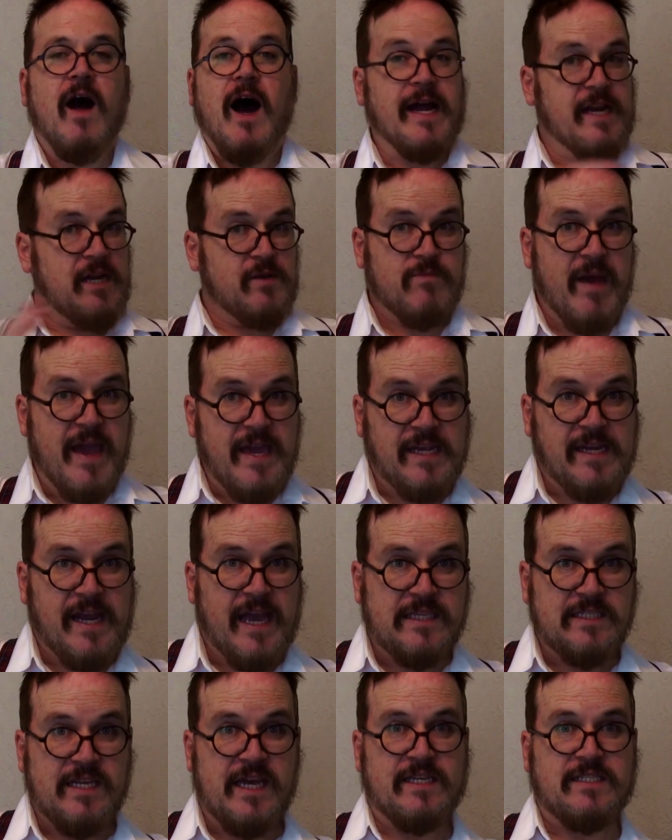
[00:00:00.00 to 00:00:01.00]
I didn't make an
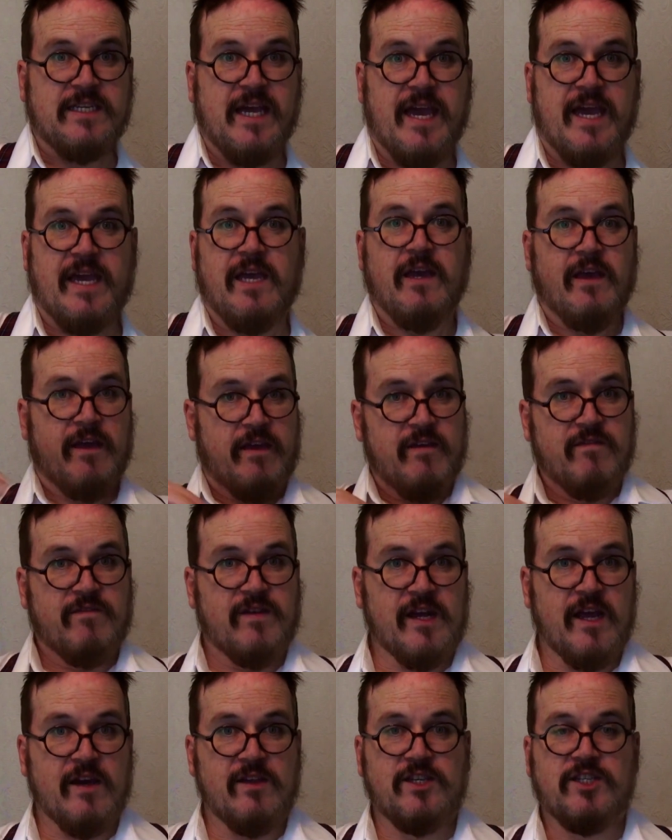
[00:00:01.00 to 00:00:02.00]
ANZAC Day
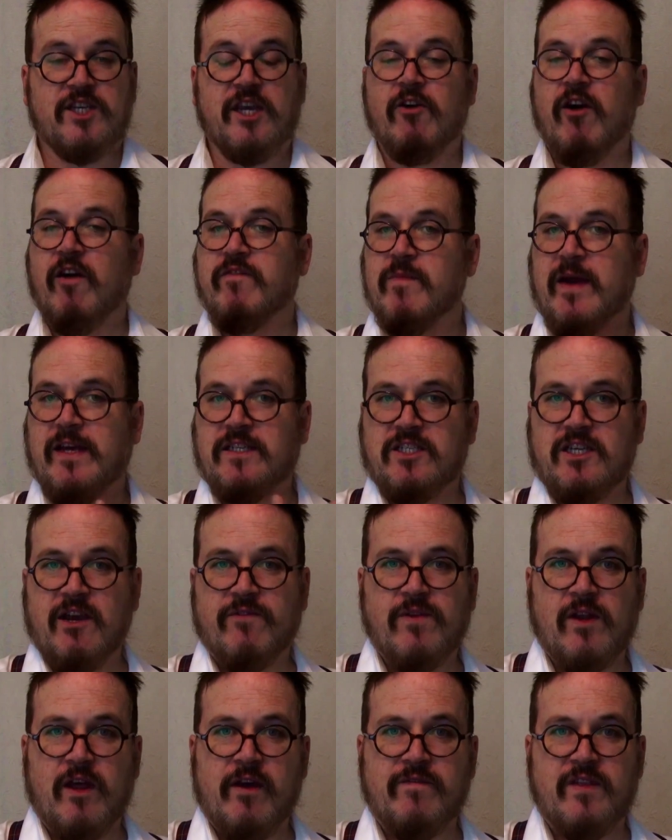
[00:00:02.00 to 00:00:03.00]
video this year. I've made
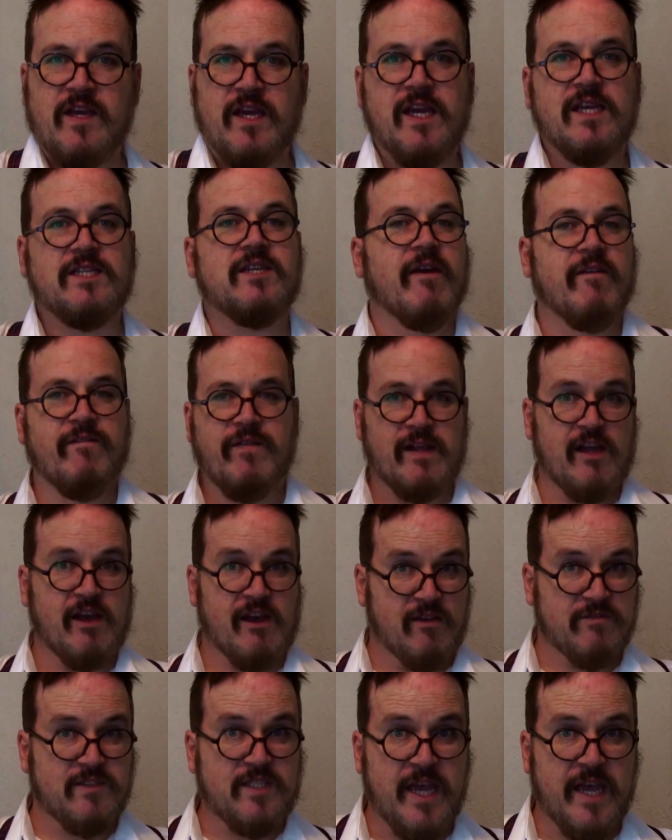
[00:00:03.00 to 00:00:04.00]
several over the years. Feel
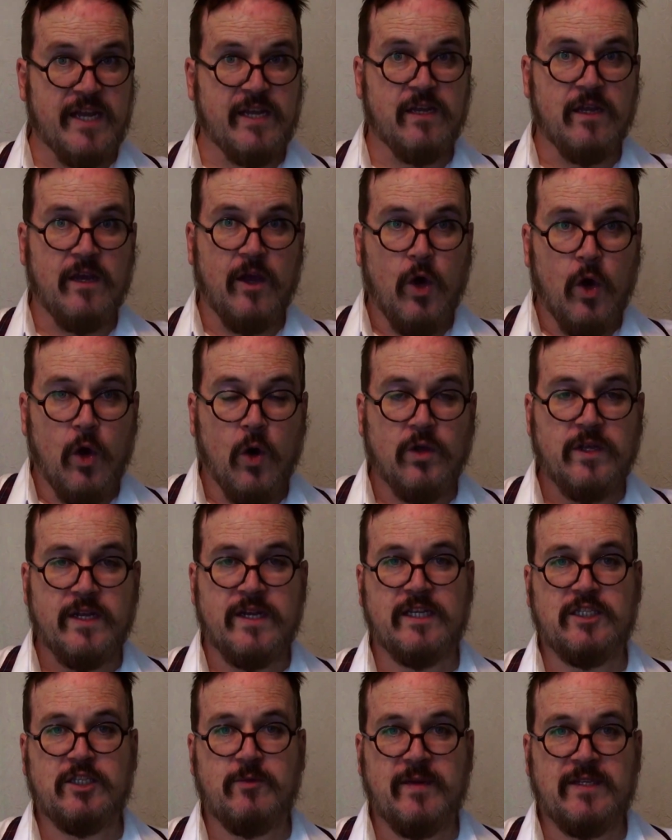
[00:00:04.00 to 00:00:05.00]
like I've said all that
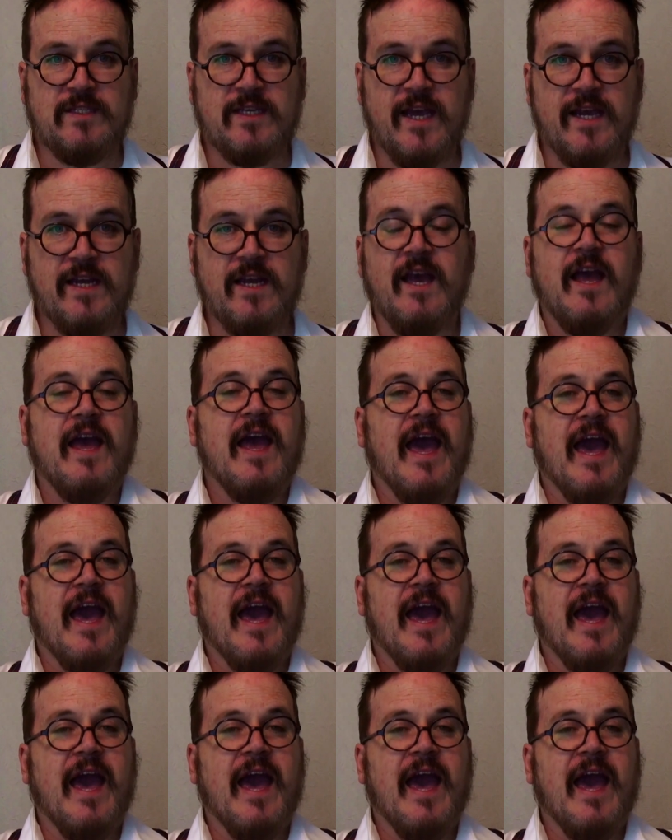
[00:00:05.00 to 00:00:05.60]
needs to be said.